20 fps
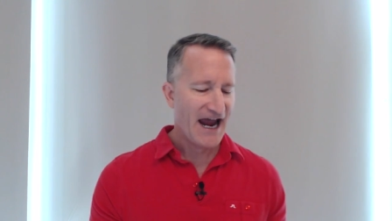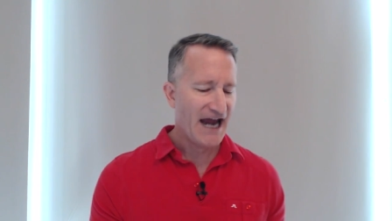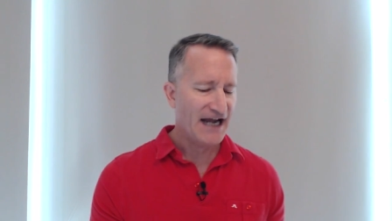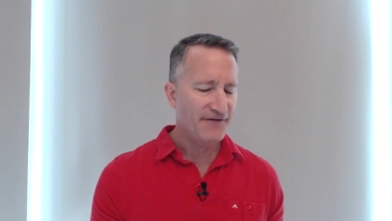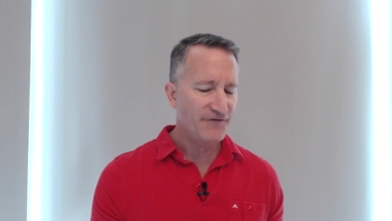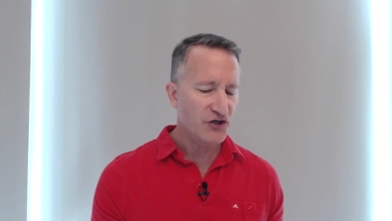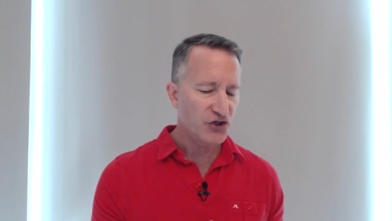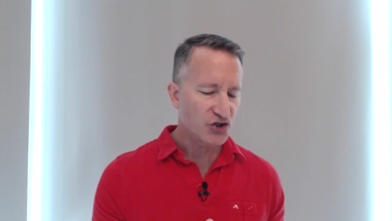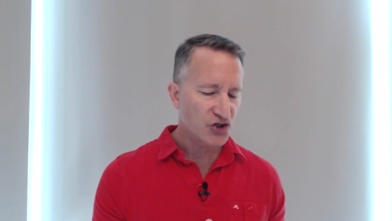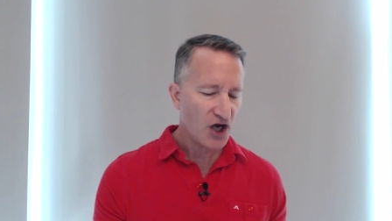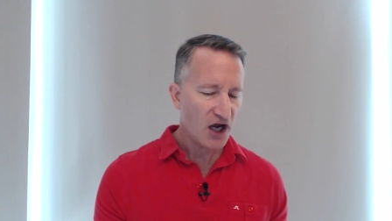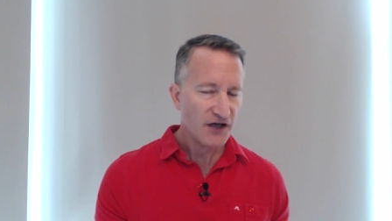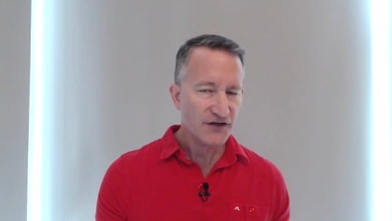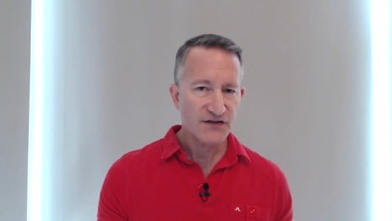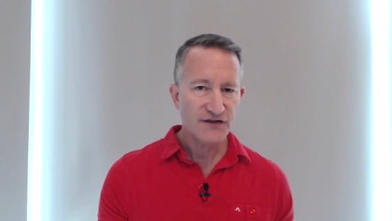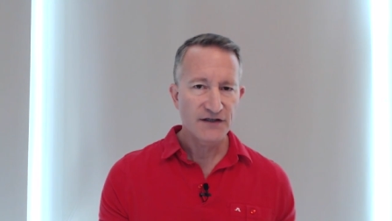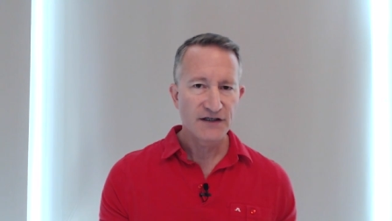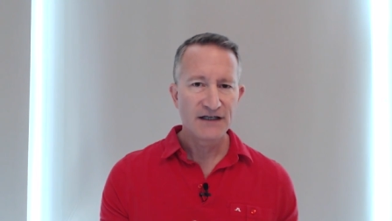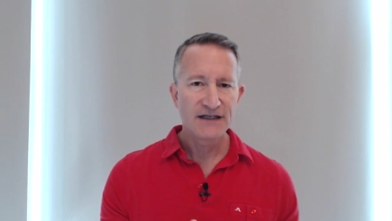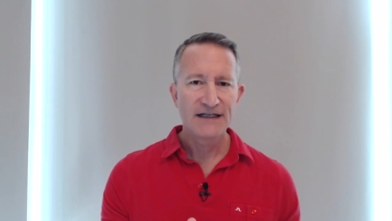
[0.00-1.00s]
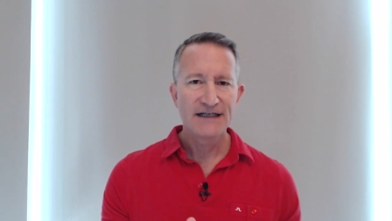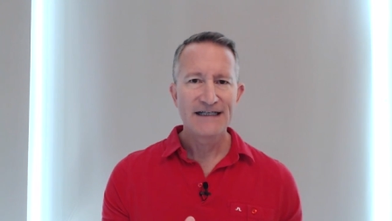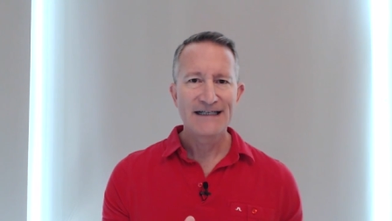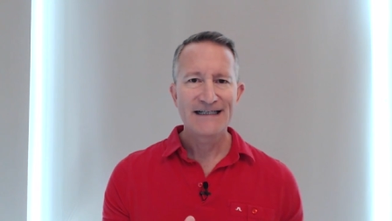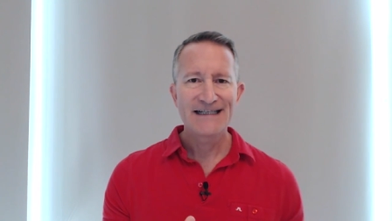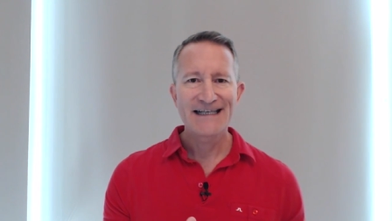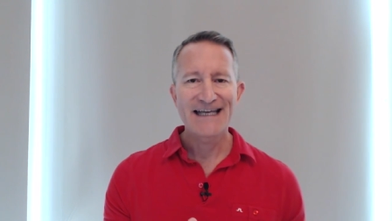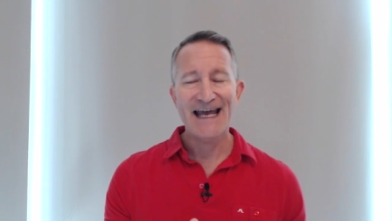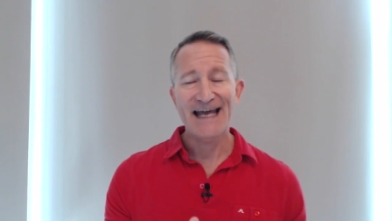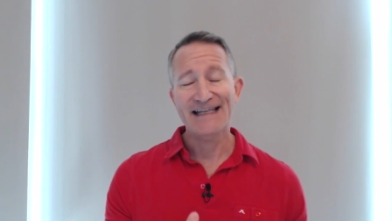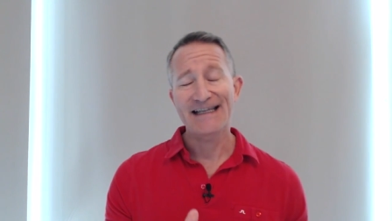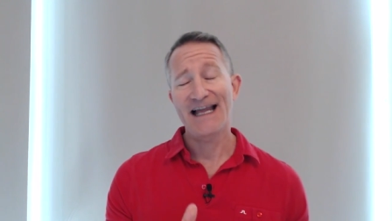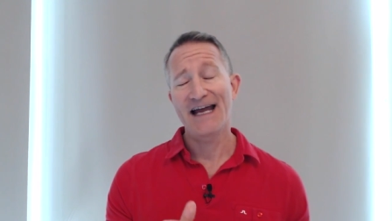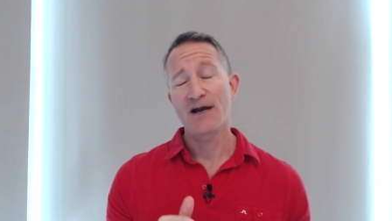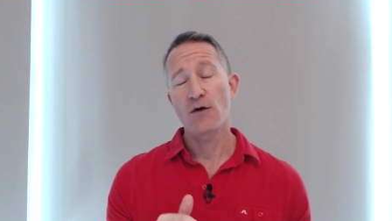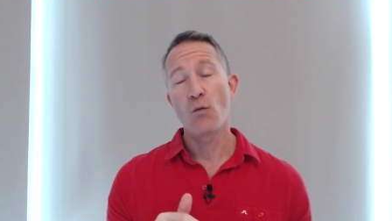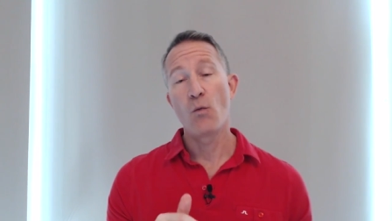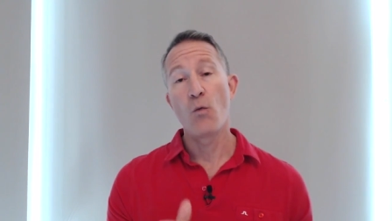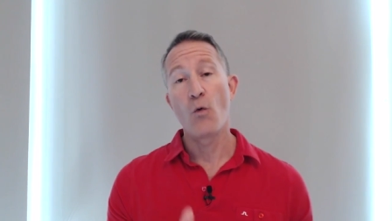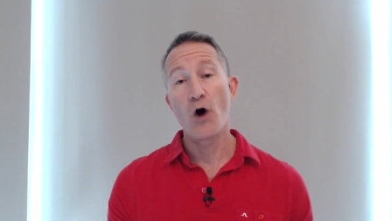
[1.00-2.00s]
And if you just get
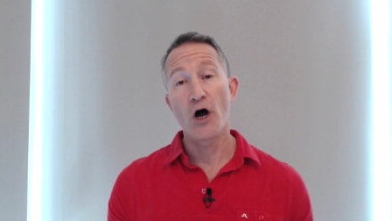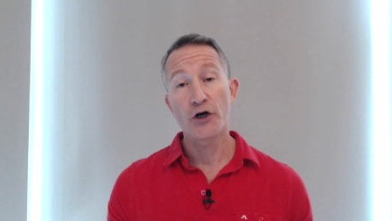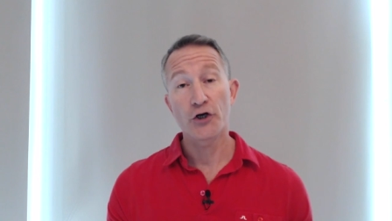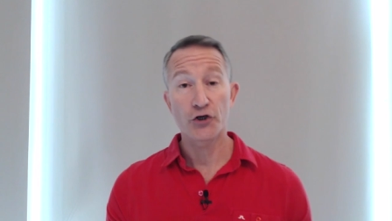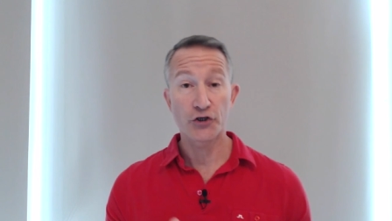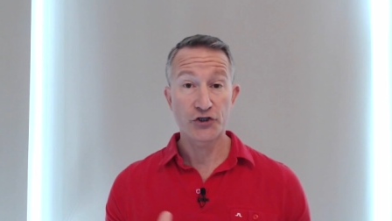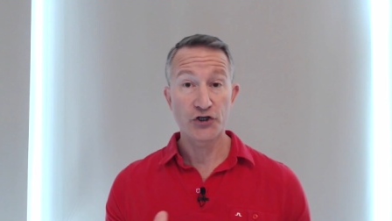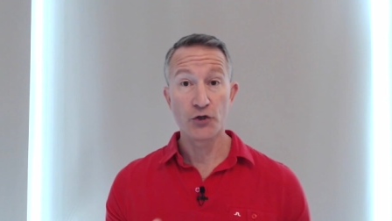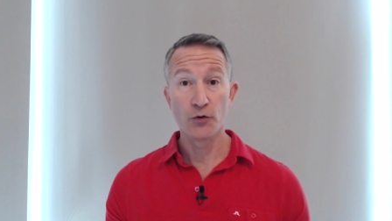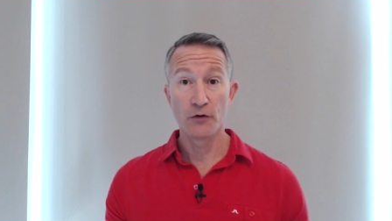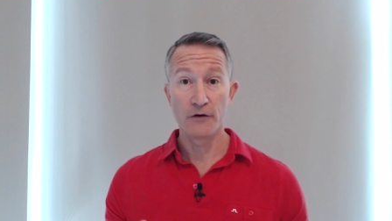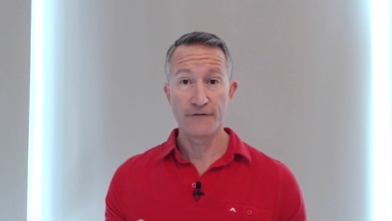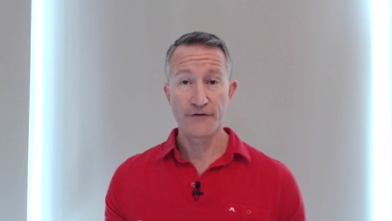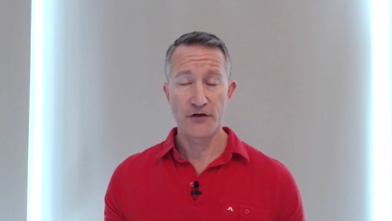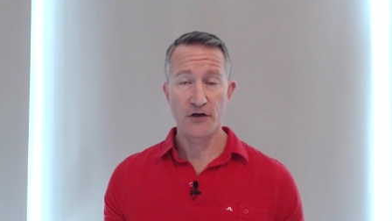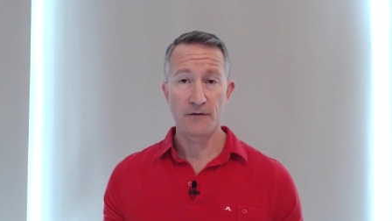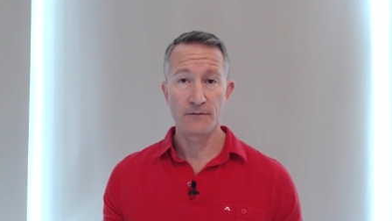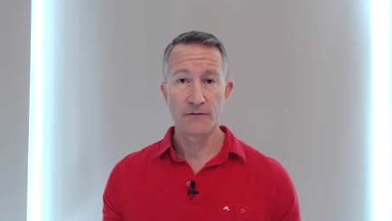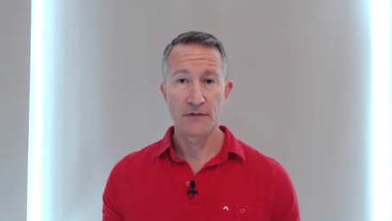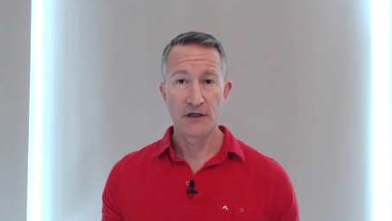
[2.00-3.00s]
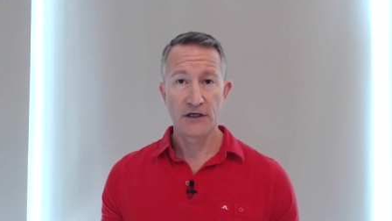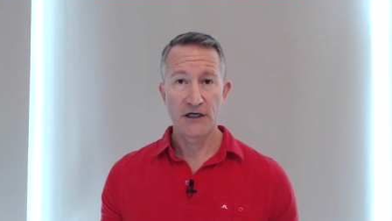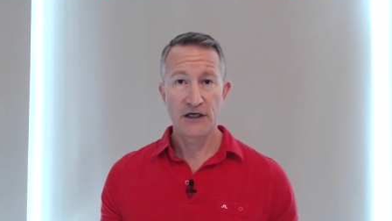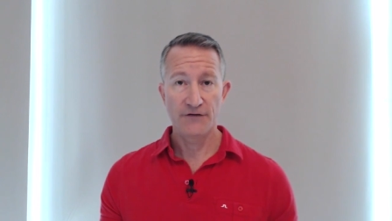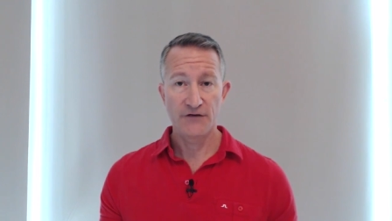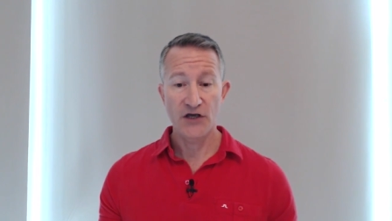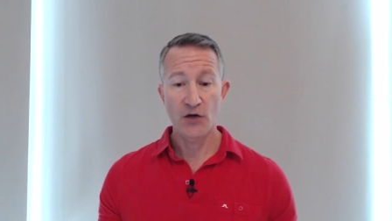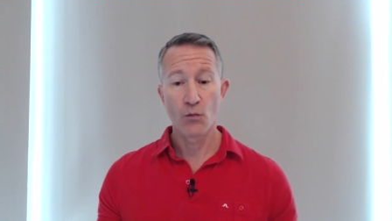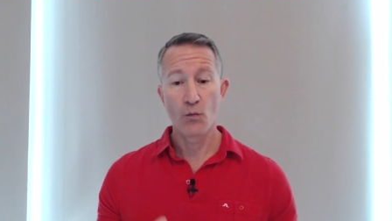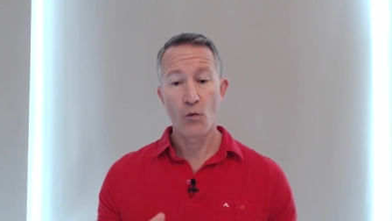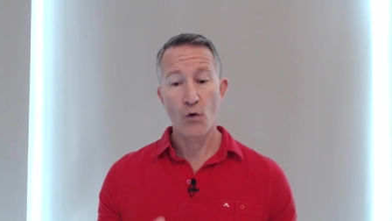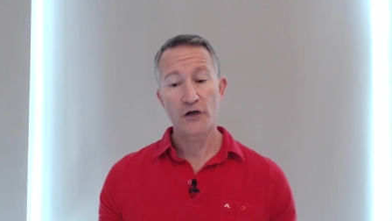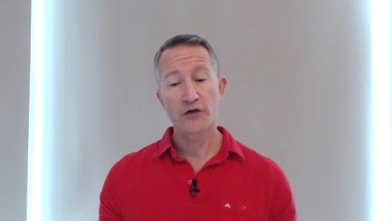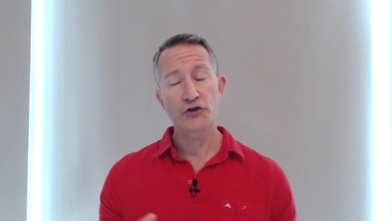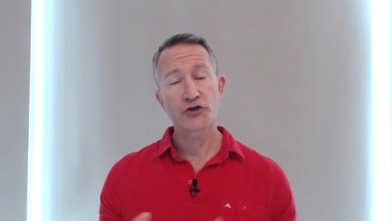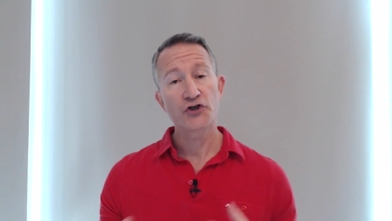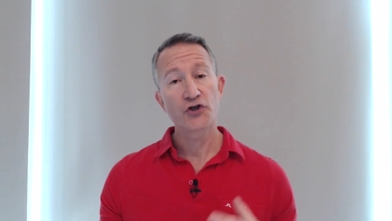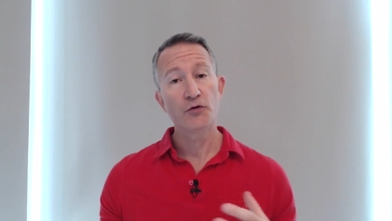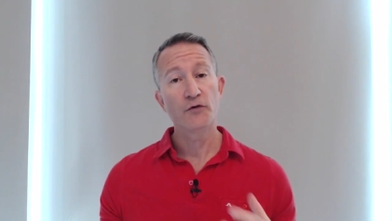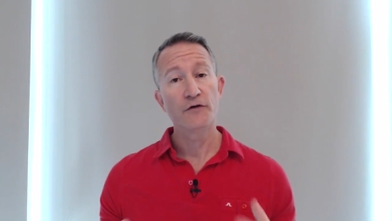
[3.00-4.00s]
like one or two of them, if you get
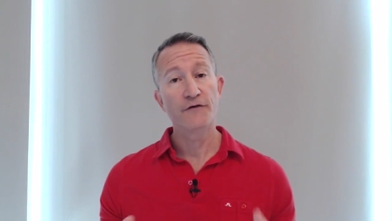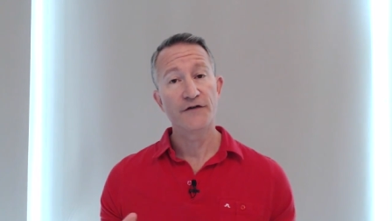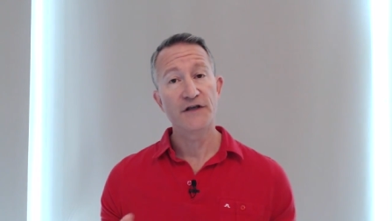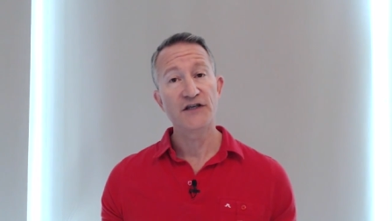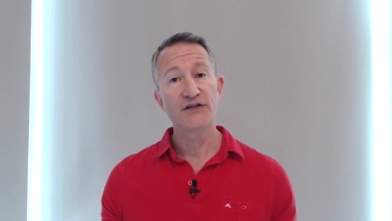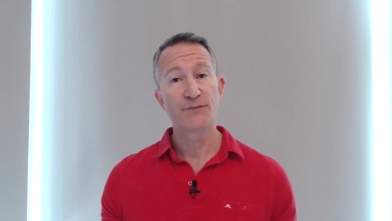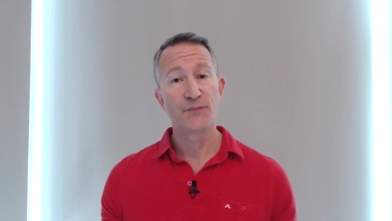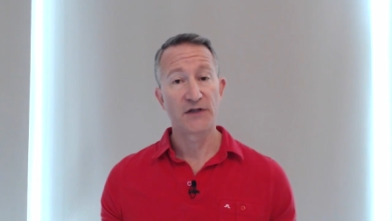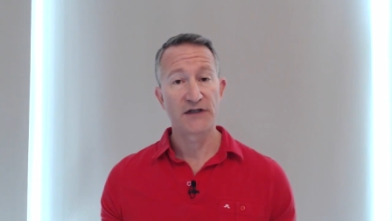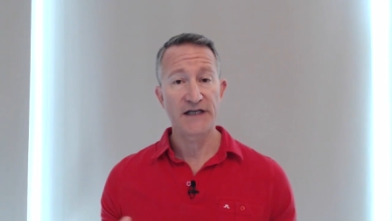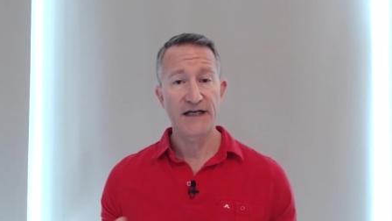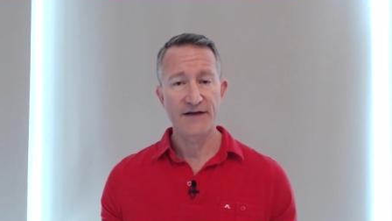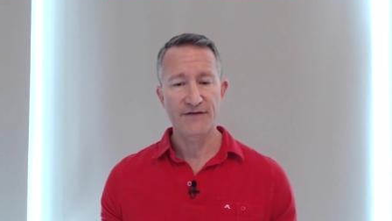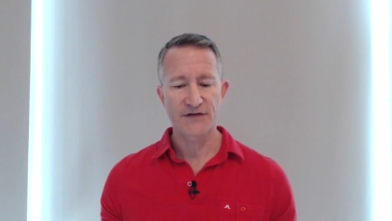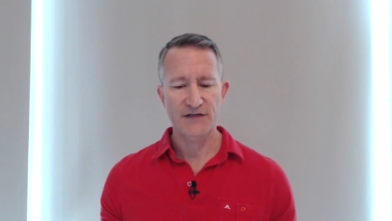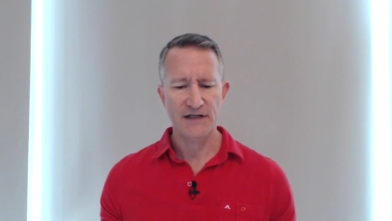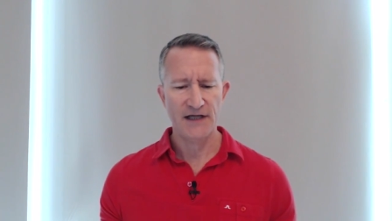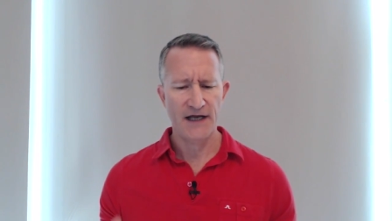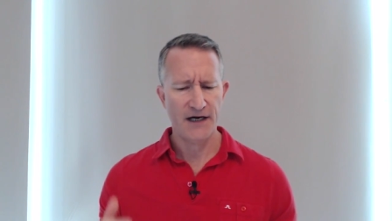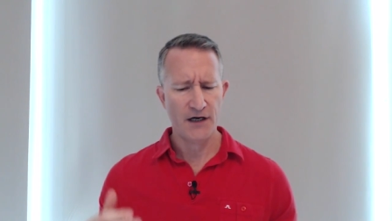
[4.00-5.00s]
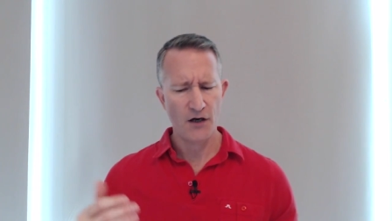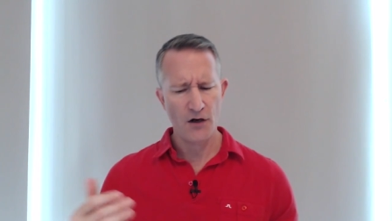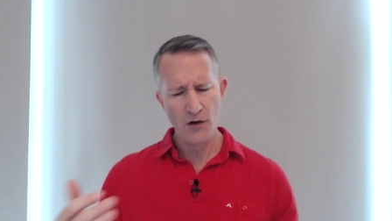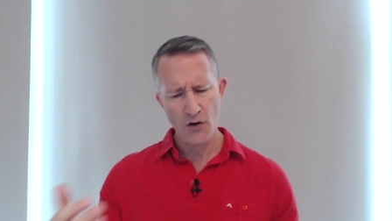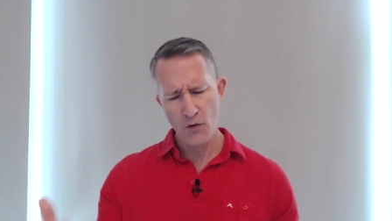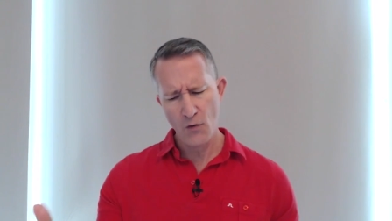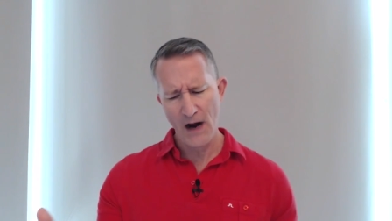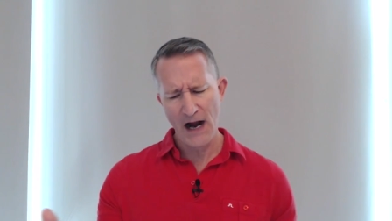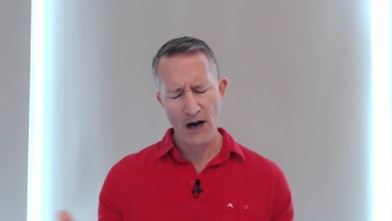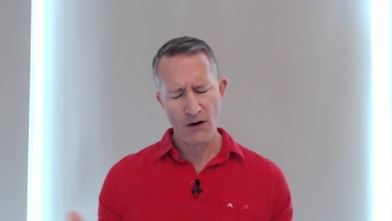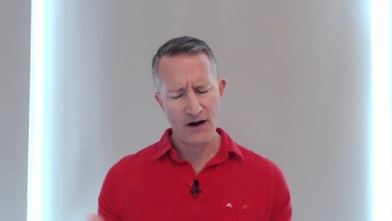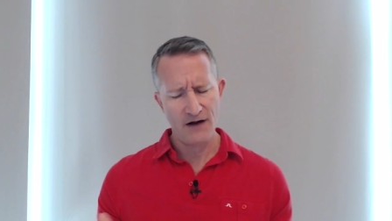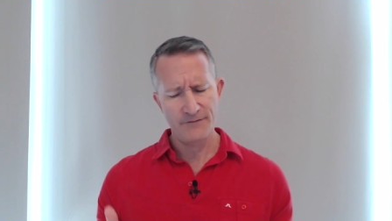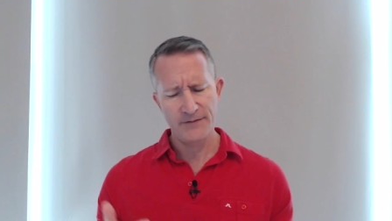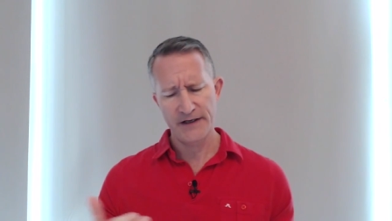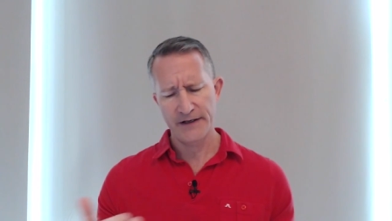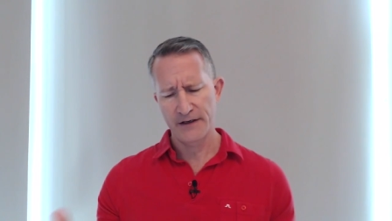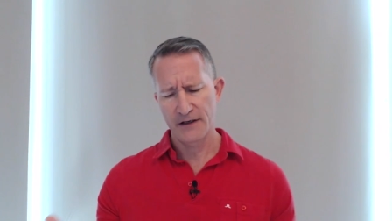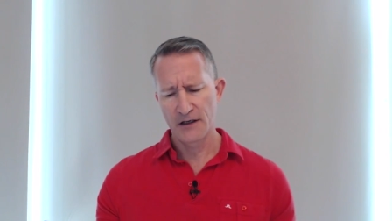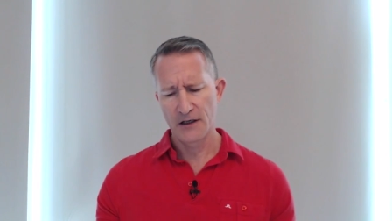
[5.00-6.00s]
one or two of these beliefs, like, oh, wow,
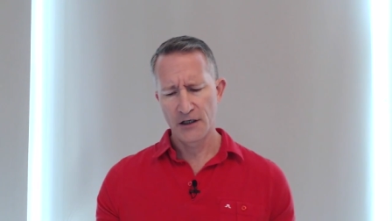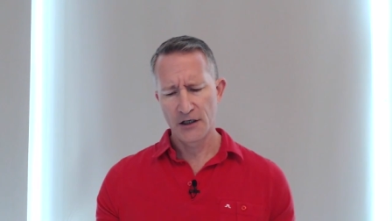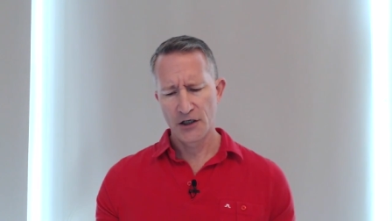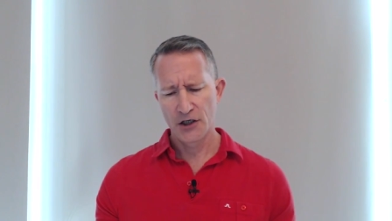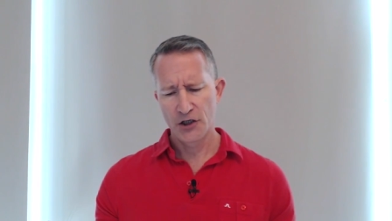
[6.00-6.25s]
I've been